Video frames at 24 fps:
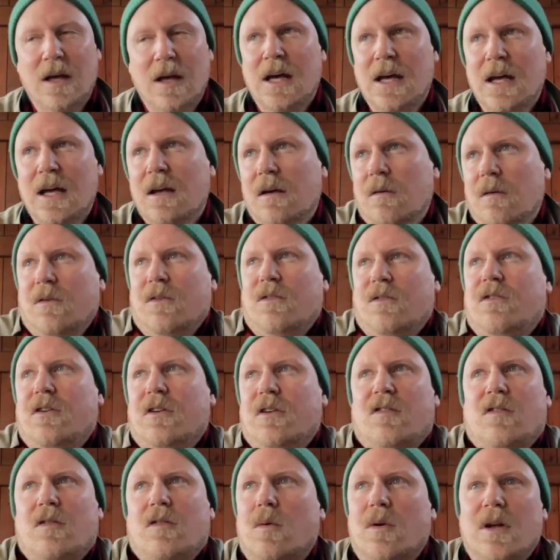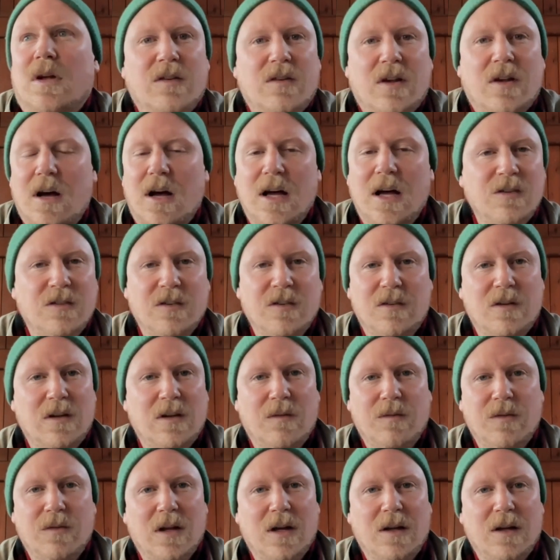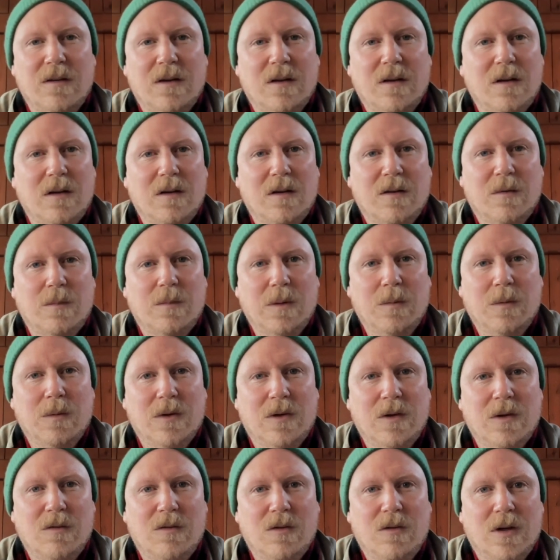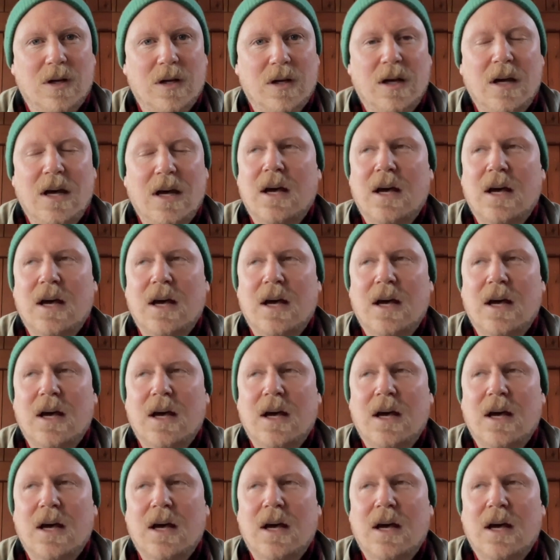It was just always, I, I just love the idea that lots of people could enjoy it.